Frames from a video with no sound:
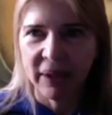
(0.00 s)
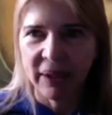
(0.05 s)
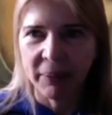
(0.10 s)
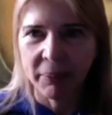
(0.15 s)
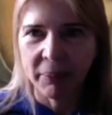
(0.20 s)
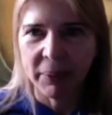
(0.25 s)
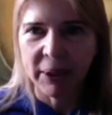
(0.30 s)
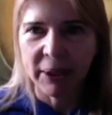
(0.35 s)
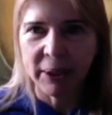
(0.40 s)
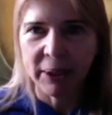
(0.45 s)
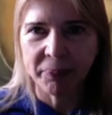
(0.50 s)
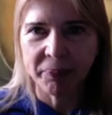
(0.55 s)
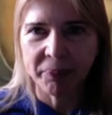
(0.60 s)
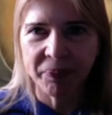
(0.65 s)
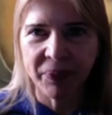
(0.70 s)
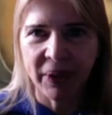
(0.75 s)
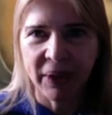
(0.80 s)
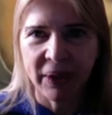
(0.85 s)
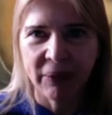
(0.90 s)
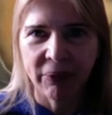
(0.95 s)
I mean,
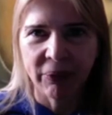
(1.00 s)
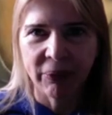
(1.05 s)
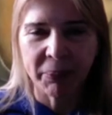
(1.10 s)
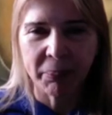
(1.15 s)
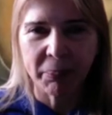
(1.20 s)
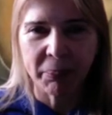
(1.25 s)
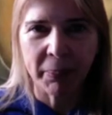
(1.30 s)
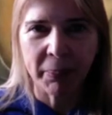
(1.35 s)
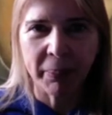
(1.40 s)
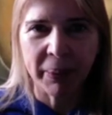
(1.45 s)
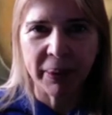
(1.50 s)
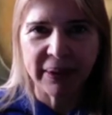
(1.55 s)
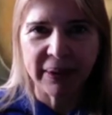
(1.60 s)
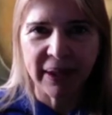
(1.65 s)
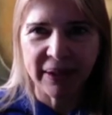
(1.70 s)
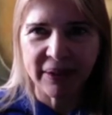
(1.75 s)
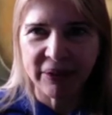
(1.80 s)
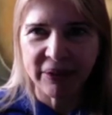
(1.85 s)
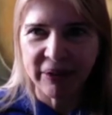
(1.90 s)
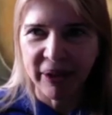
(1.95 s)
remember
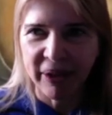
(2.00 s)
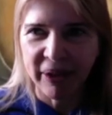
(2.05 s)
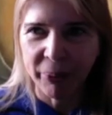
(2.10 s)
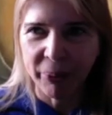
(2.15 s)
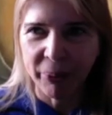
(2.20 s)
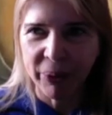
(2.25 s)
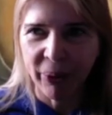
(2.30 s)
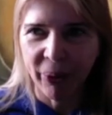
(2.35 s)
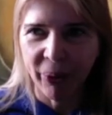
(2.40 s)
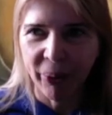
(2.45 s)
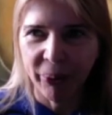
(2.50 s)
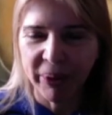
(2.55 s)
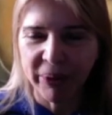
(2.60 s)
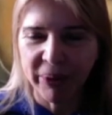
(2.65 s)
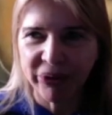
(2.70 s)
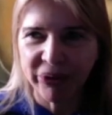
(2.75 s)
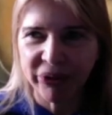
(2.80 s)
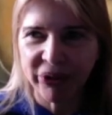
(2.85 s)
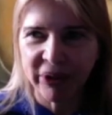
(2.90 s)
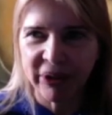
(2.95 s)
that uh, we
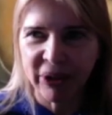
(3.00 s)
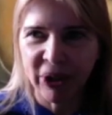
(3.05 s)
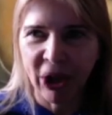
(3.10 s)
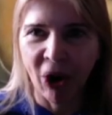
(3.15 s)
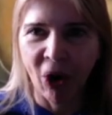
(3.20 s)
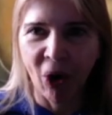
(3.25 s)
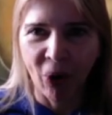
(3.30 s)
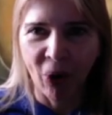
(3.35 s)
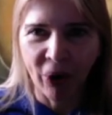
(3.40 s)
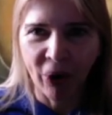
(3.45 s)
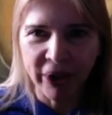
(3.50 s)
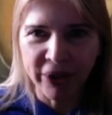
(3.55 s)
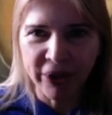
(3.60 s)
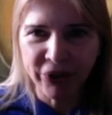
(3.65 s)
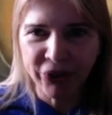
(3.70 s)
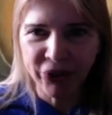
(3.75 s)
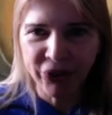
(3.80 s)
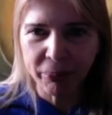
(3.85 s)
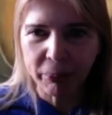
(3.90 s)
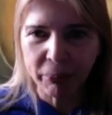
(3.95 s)
always
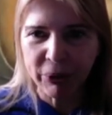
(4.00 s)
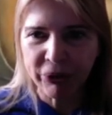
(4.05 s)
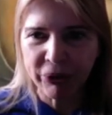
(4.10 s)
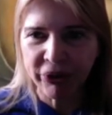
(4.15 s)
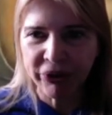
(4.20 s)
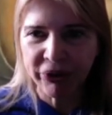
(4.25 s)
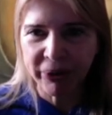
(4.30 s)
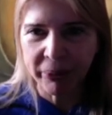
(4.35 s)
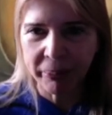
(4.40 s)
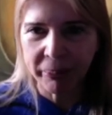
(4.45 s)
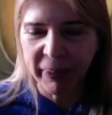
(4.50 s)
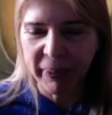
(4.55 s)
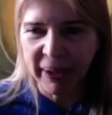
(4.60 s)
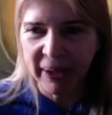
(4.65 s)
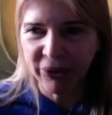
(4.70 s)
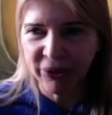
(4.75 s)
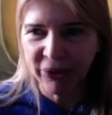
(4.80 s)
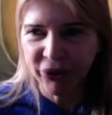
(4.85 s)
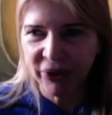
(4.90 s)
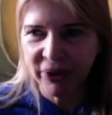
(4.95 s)
encourage
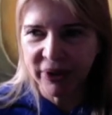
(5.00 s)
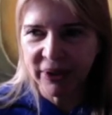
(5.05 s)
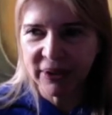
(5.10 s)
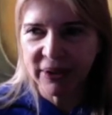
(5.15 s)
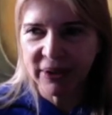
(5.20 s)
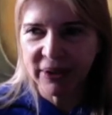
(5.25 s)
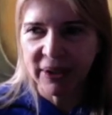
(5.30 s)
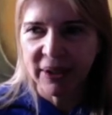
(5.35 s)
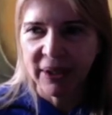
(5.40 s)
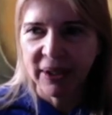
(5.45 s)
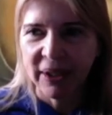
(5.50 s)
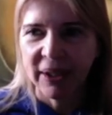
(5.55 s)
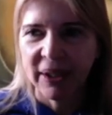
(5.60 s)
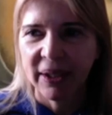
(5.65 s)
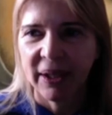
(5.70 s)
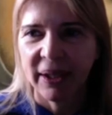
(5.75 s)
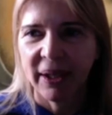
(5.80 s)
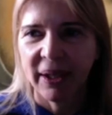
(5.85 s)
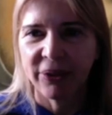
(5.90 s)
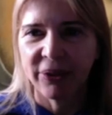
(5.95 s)
participation
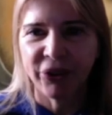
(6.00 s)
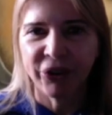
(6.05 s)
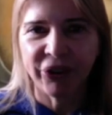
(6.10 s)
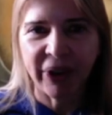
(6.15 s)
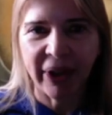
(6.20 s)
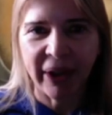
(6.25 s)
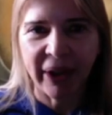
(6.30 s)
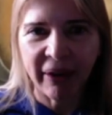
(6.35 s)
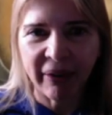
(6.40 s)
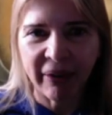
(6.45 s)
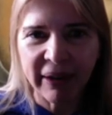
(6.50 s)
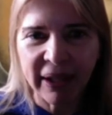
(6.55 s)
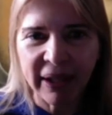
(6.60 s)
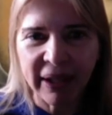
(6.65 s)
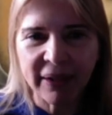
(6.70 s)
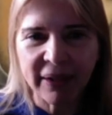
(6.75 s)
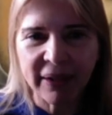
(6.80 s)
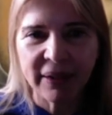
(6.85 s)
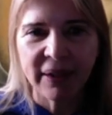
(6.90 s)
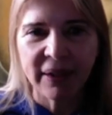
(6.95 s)
and
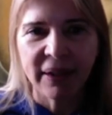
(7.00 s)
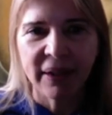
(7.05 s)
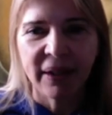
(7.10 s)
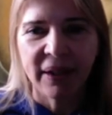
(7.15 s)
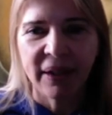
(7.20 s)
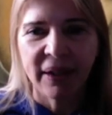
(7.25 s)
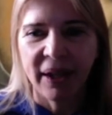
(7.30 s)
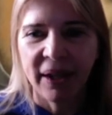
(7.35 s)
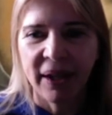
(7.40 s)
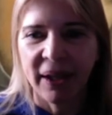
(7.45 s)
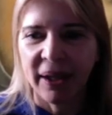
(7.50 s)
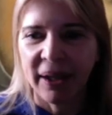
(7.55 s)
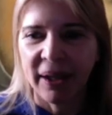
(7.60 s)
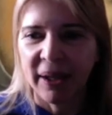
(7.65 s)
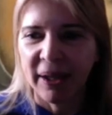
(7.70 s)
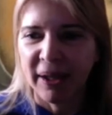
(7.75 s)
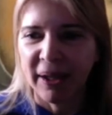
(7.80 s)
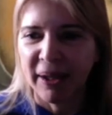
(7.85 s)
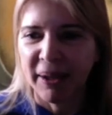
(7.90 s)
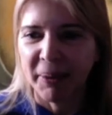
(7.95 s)
sharing.
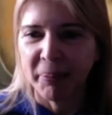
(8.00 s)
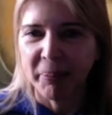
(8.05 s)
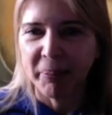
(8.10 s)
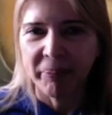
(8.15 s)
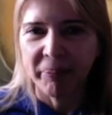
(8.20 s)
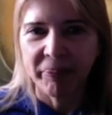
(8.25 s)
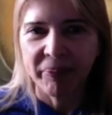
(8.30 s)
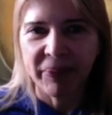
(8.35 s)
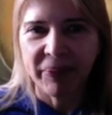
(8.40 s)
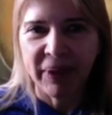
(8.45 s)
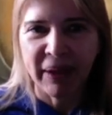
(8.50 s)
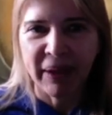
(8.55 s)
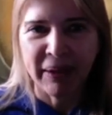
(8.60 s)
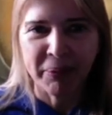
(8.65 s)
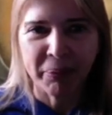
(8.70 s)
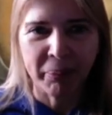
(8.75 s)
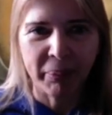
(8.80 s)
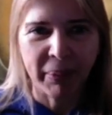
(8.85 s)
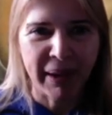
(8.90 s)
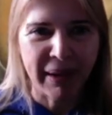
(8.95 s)
Um,
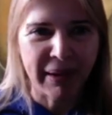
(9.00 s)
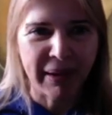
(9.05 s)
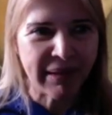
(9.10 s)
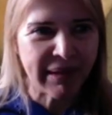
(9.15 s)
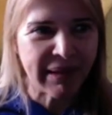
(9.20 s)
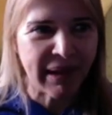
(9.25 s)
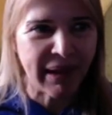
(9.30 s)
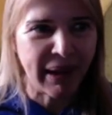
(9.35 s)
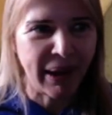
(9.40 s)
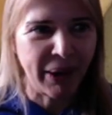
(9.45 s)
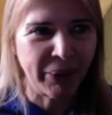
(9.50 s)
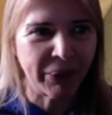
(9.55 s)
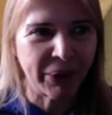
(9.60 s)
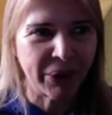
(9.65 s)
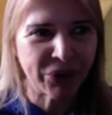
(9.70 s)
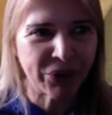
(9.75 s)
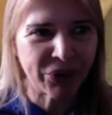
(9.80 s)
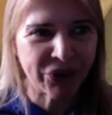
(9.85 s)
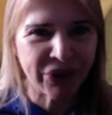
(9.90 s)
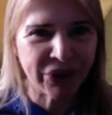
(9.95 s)
it makes
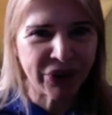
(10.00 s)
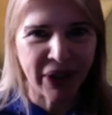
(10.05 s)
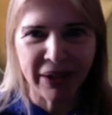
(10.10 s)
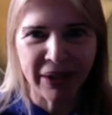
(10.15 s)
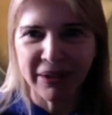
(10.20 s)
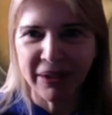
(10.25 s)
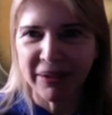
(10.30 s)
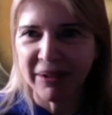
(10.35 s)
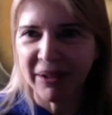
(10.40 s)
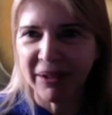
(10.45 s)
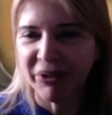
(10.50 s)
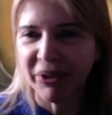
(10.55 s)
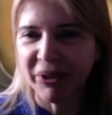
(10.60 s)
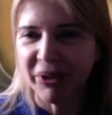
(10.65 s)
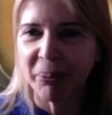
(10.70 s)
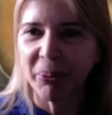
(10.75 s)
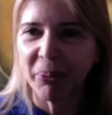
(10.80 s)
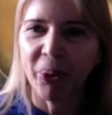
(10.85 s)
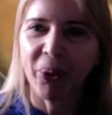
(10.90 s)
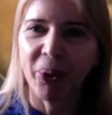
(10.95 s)
our studies
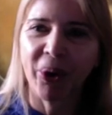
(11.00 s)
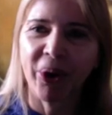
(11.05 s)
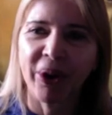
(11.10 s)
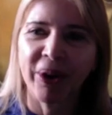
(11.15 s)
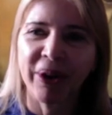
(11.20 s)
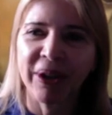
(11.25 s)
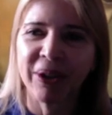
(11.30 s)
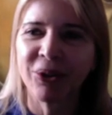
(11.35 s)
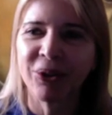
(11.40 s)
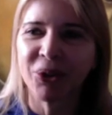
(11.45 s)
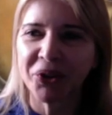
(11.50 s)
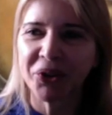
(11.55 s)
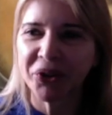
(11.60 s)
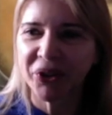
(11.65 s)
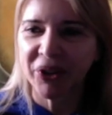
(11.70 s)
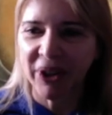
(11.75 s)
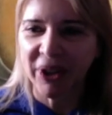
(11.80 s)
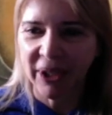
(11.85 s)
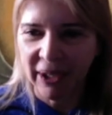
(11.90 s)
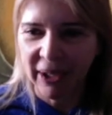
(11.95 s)
even more
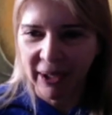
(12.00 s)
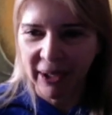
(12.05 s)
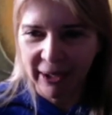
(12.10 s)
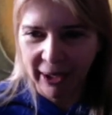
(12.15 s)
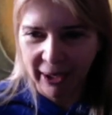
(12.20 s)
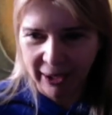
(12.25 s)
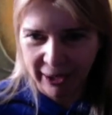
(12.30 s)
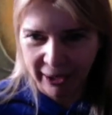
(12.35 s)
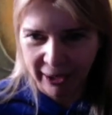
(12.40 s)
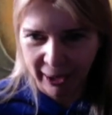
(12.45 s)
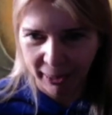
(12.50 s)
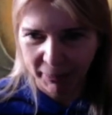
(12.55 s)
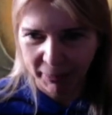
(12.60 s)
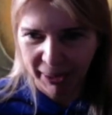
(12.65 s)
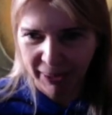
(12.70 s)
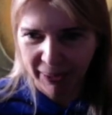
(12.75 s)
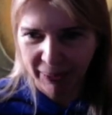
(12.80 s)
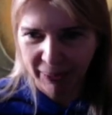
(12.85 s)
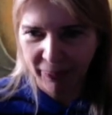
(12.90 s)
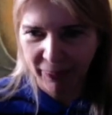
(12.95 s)
interesting and
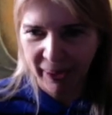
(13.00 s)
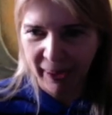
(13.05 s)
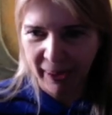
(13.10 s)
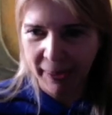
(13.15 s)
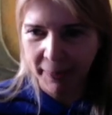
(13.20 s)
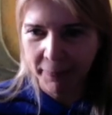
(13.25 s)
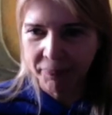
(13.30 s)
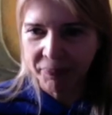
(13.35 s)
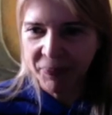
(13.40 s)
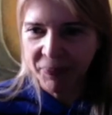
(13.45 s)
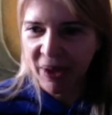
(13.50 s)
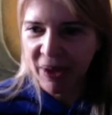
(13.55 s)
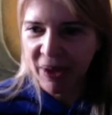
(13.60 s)
dynamic, okay?